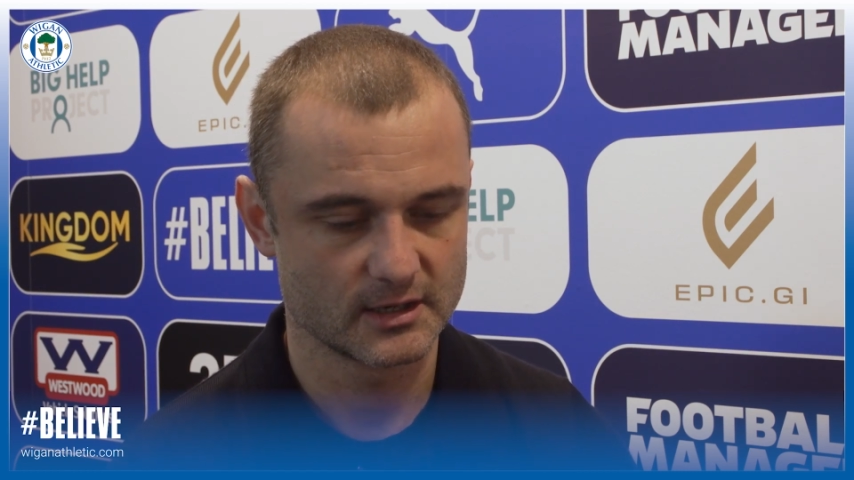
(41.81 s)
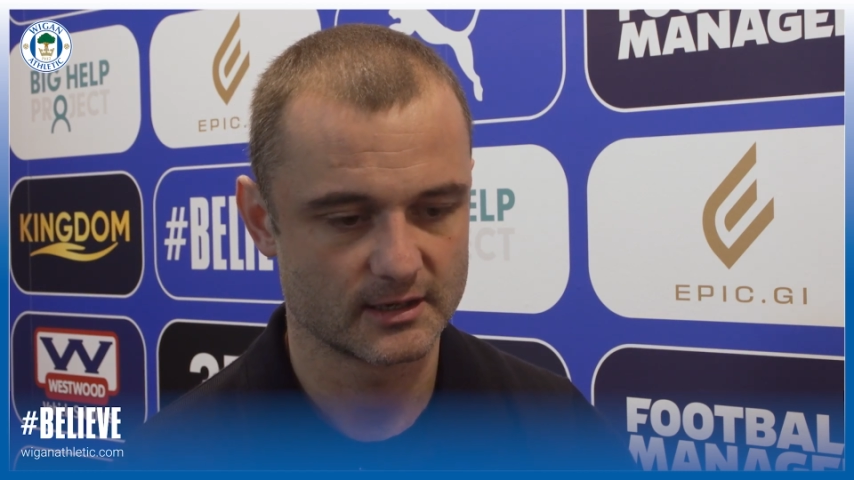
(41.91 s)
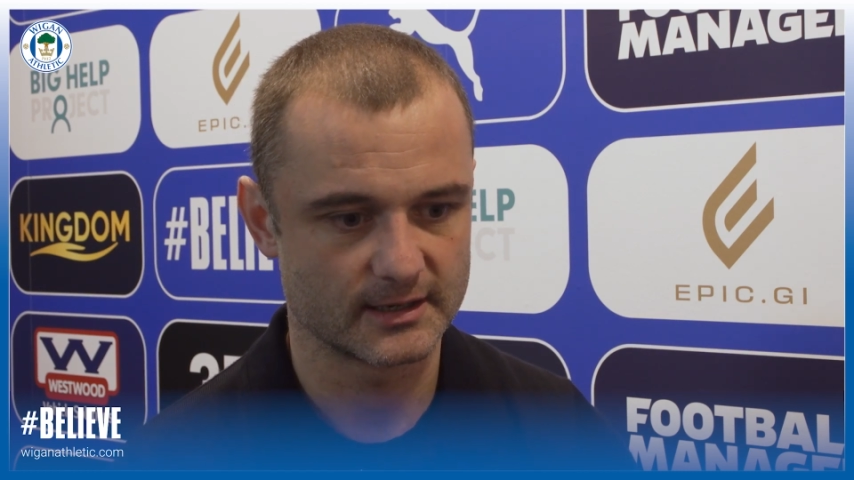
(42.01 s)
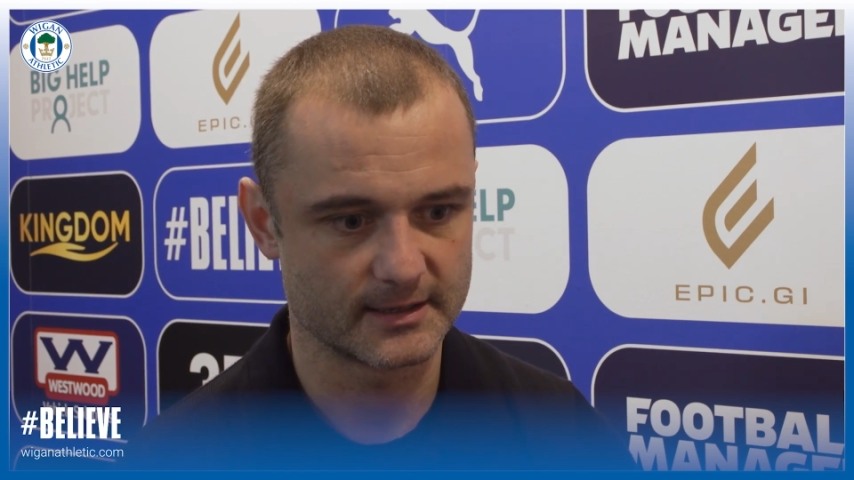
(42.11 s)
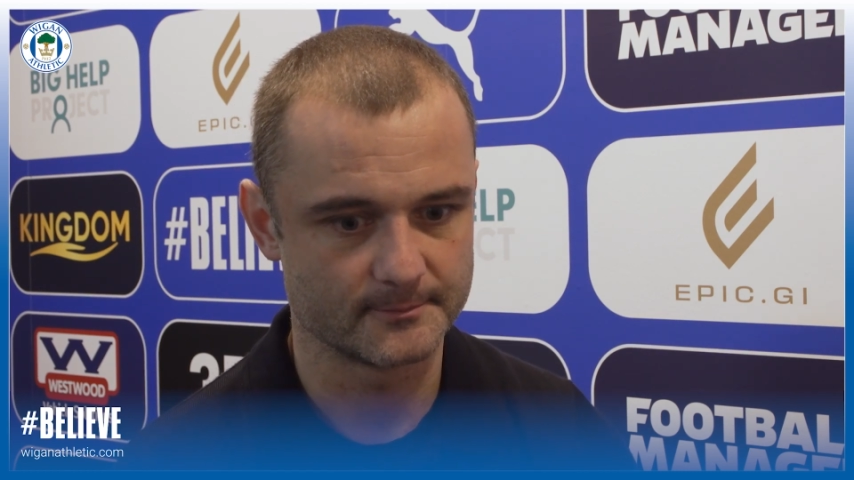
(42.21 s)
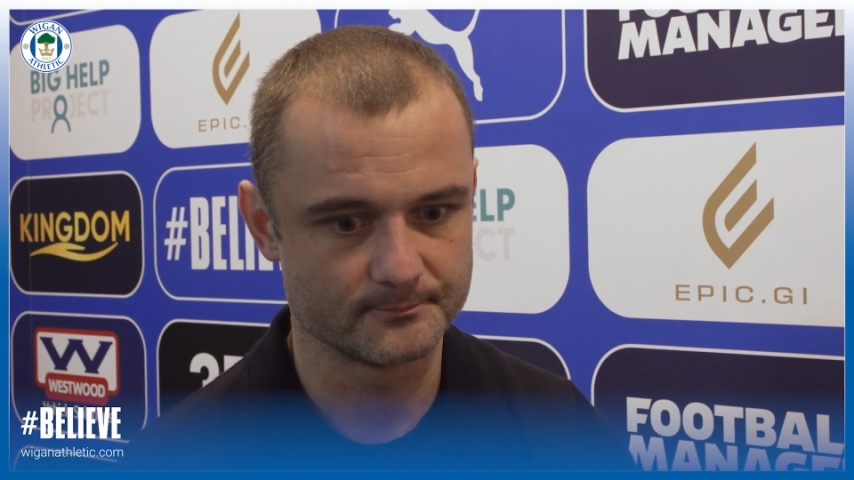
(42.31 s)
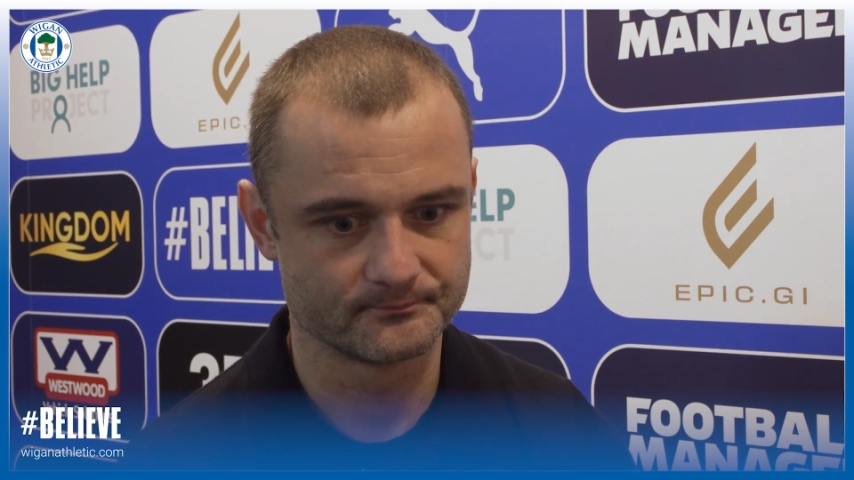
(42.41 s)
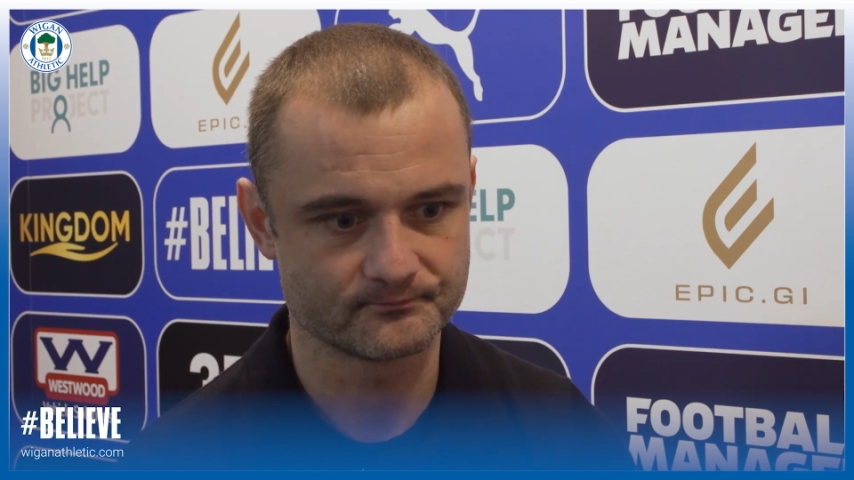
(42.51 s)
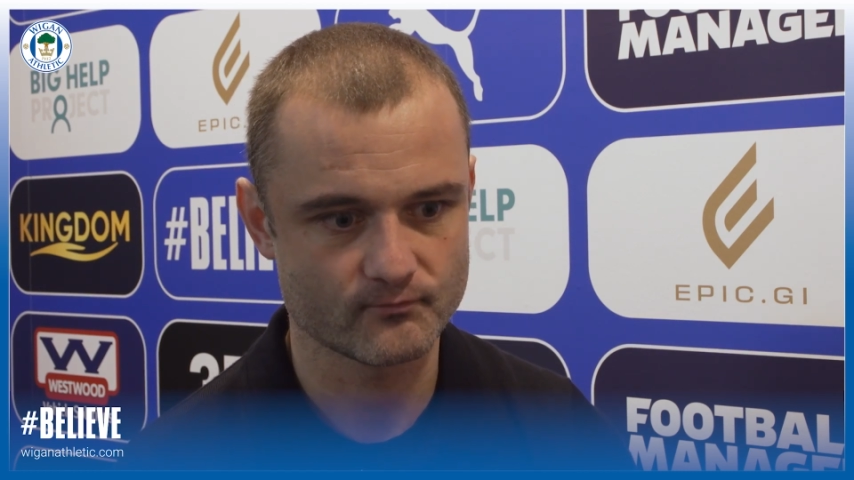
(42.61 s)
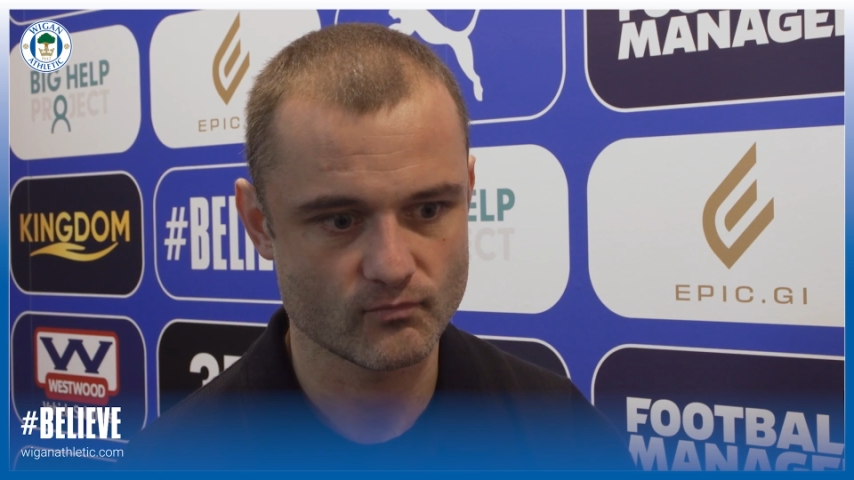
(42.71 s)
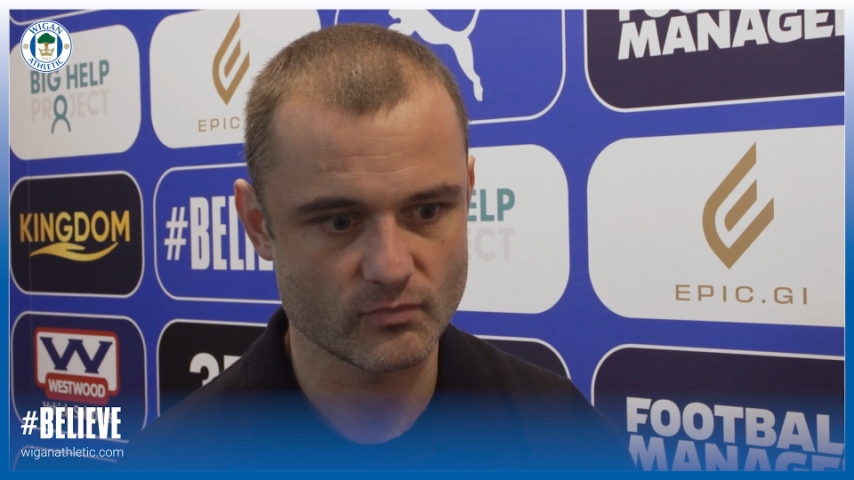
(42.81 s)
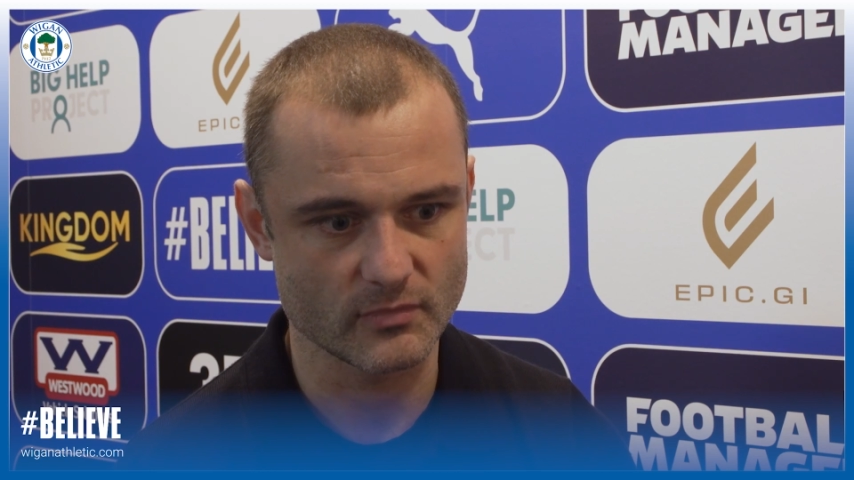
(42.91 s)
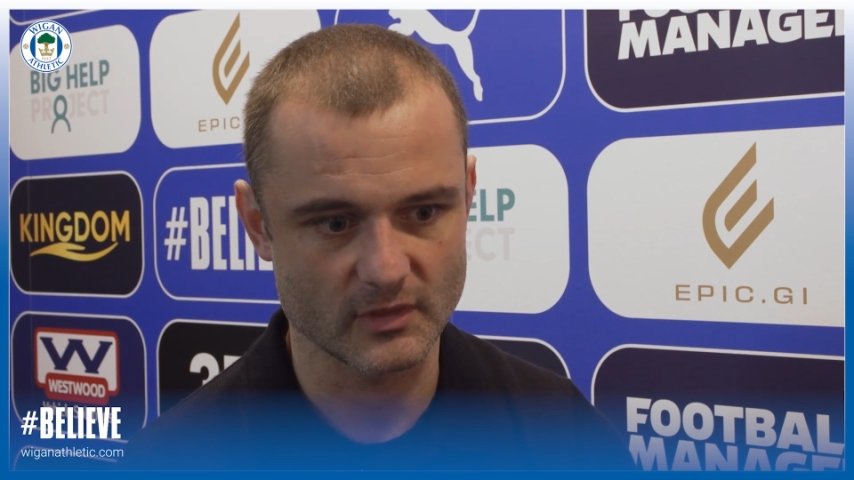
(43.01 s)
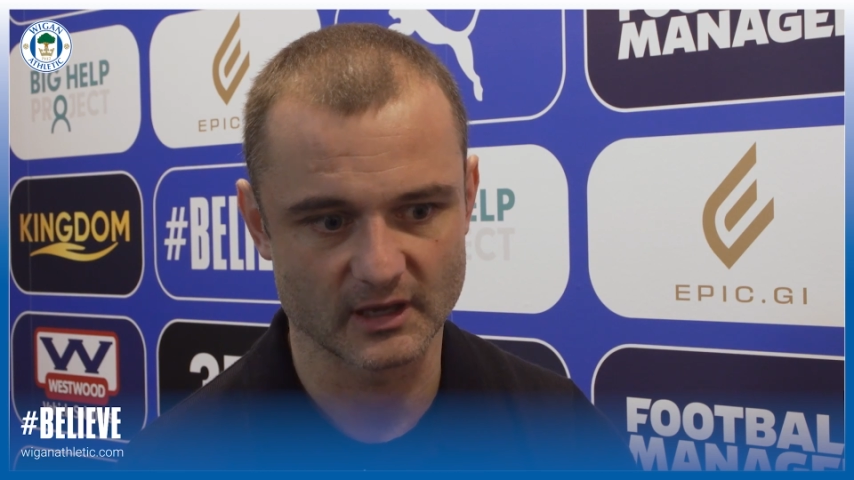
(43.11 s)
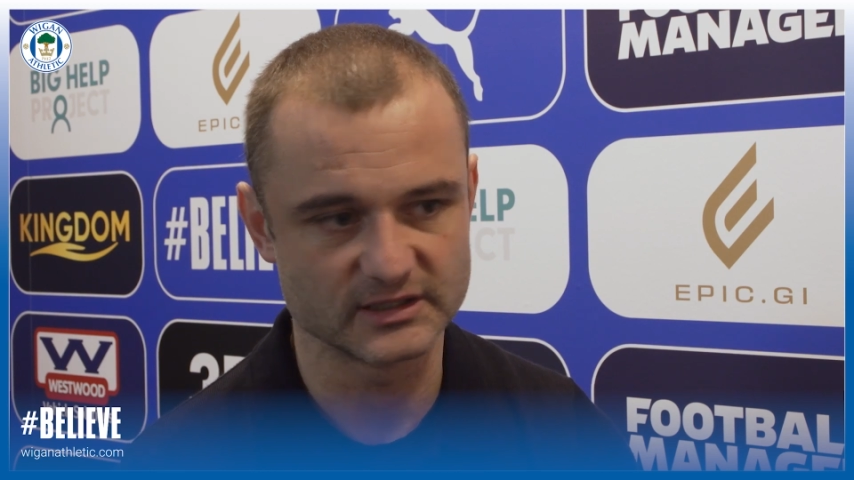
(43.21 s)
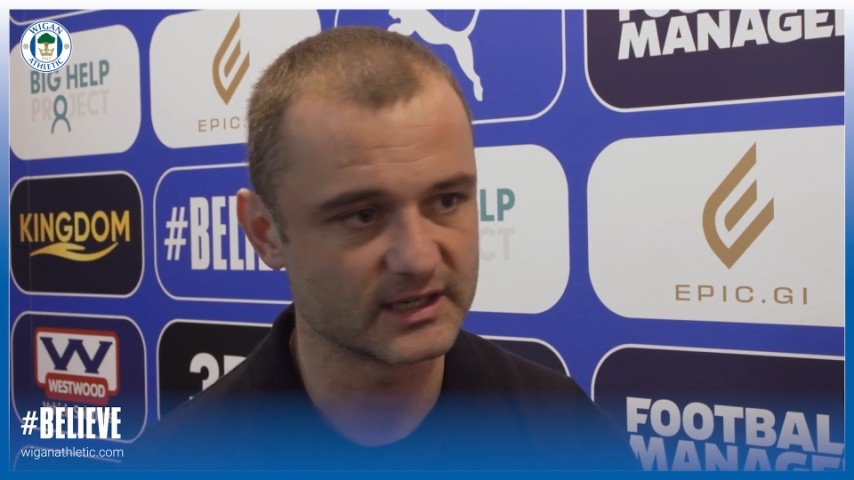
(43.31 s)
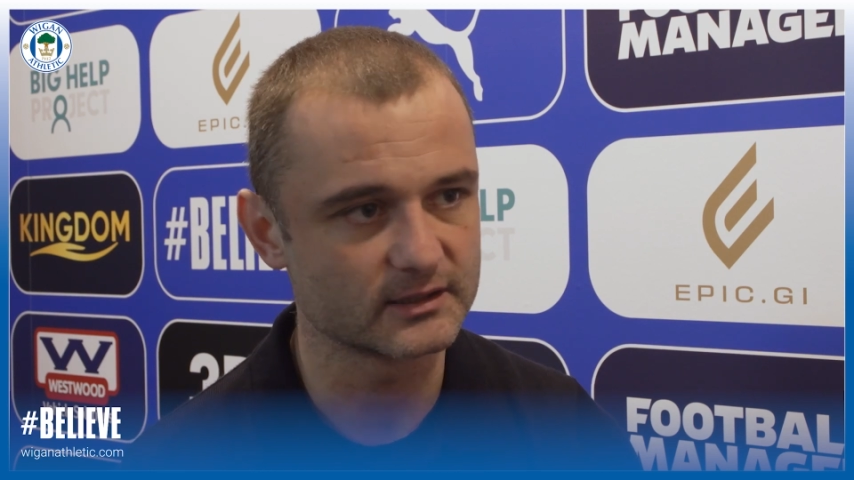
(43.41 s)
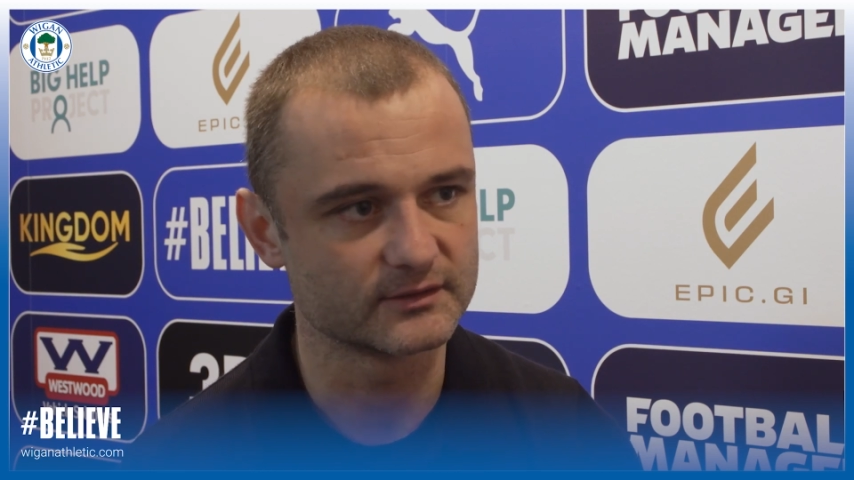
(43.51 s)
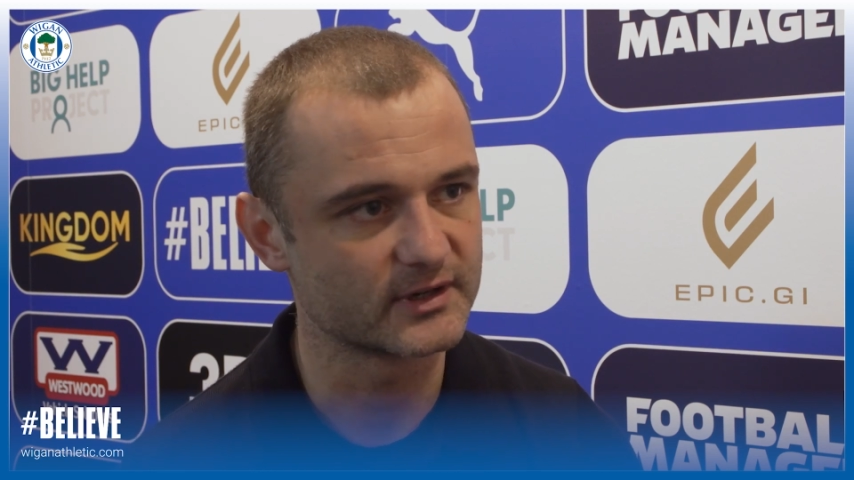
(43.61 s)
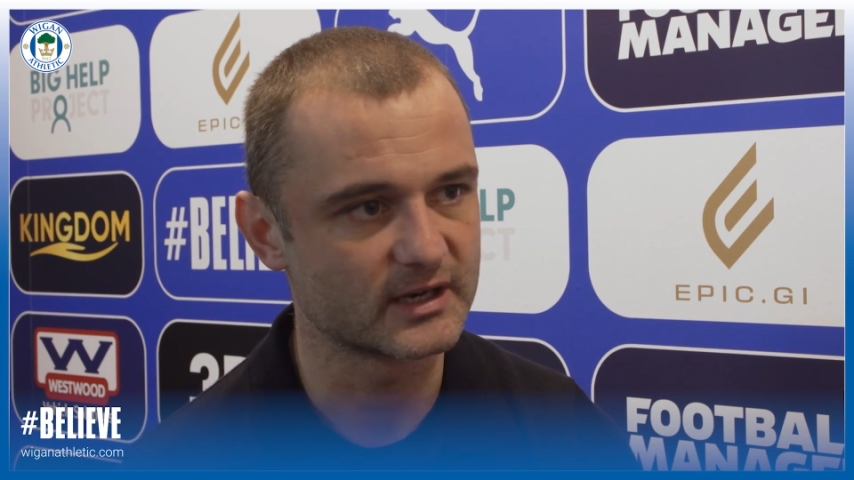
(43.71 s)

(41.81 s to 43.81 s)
And very